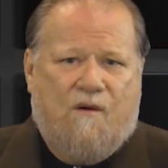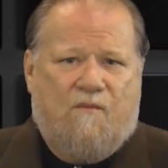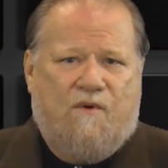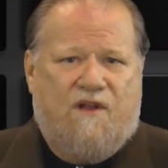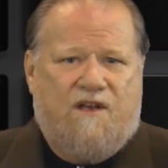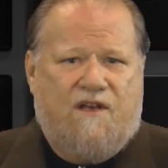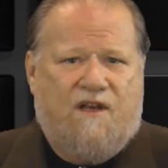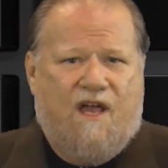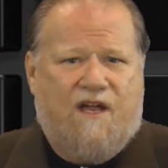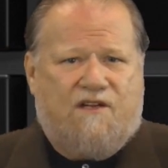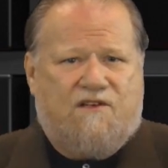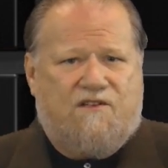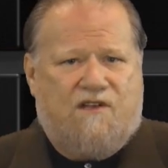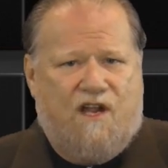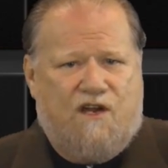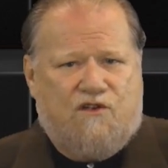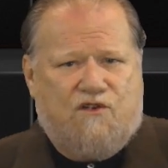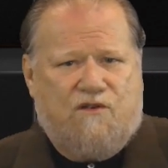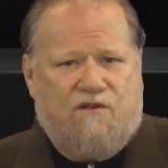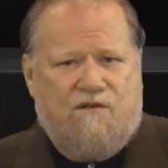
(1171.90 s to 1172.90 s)
But next
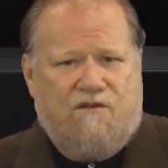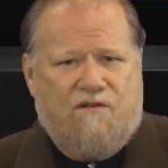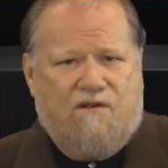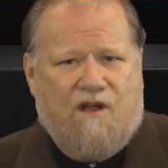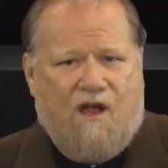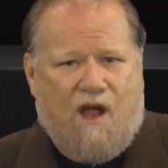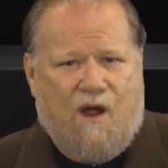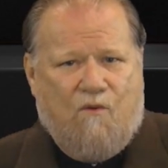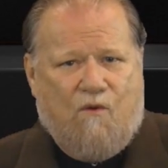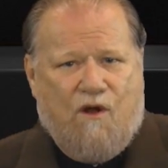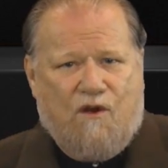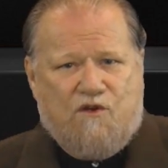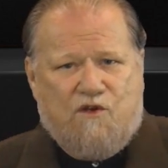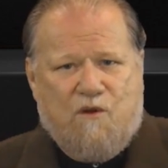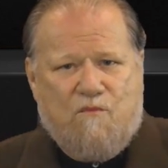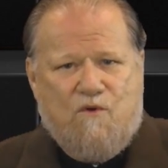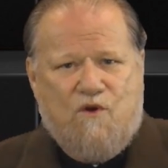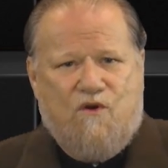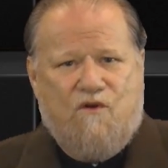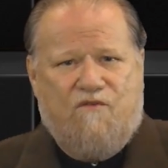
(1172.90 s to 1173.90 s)
session, I want
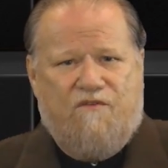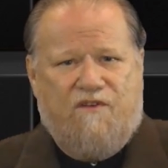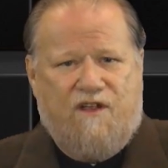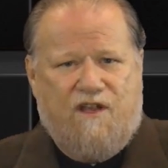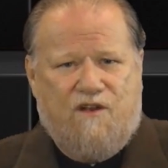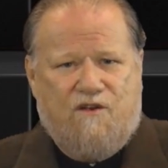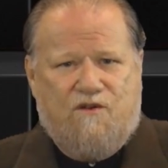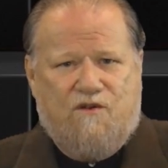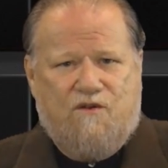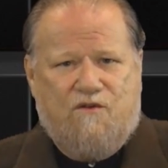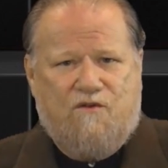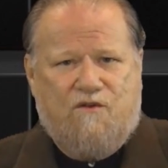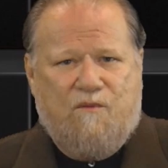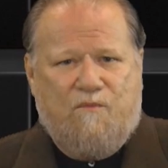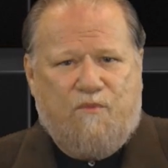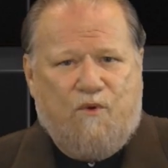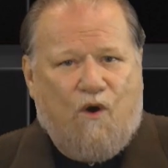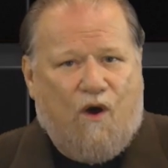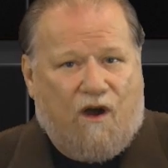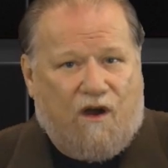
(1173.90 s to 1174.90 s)
to move into the
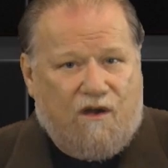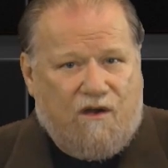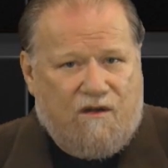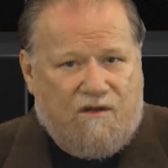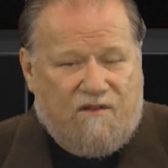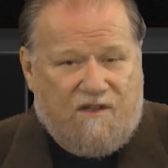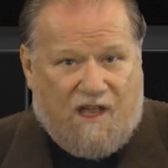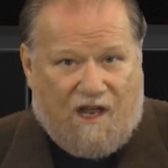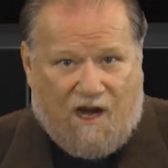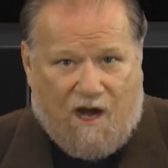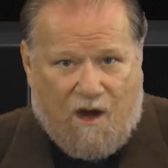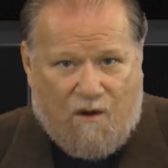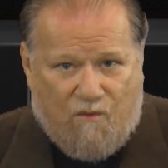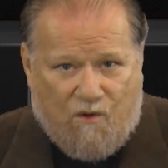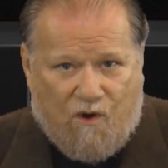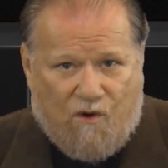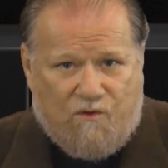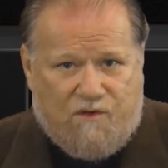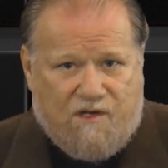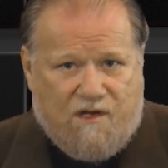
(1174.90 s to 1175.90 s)
book that I
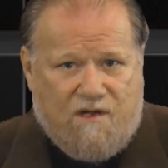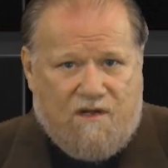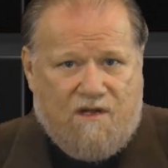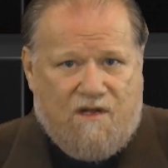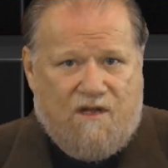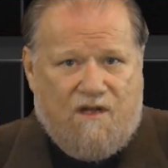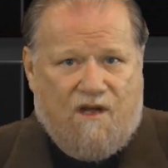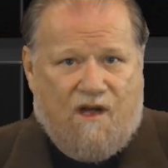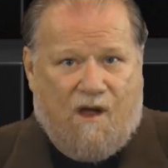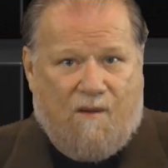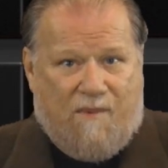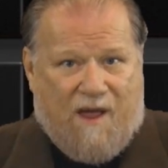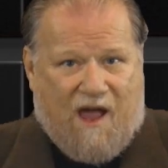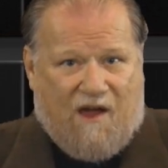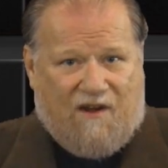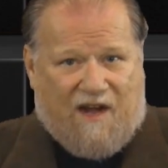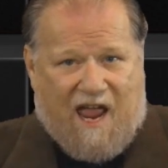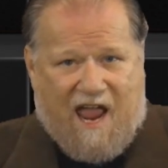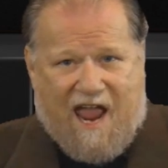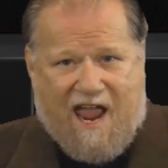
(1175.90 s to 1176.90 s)
wrote
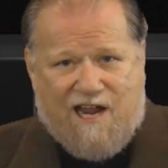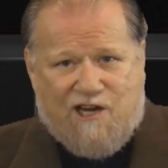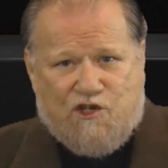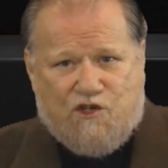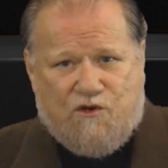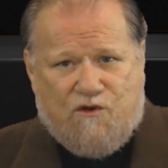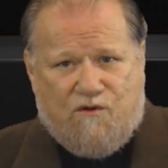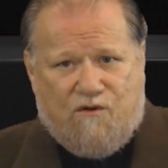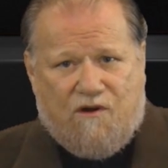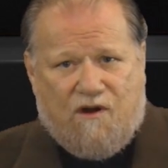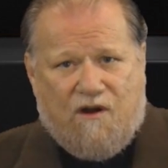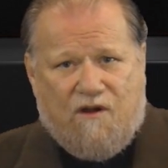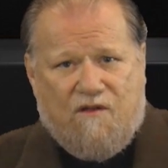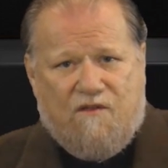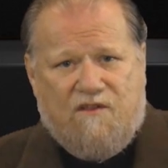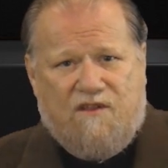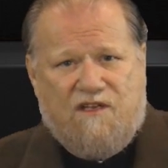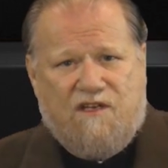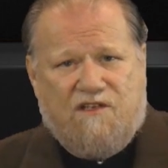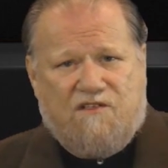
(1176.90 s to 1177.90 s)
about Ashur
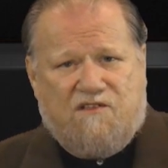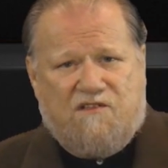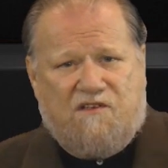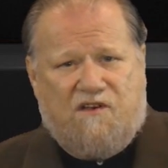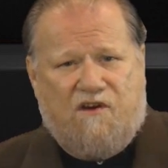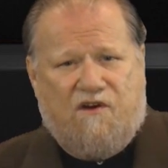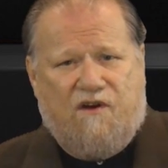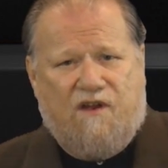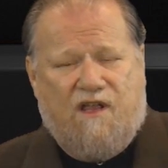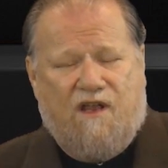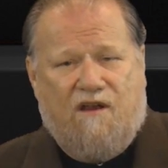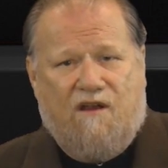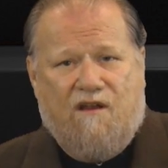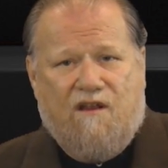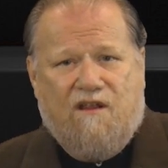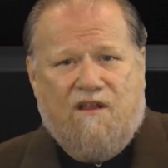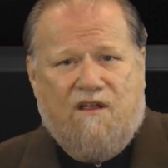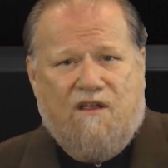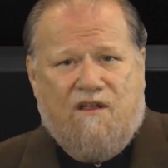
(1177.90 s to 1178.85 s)
the Assyrian,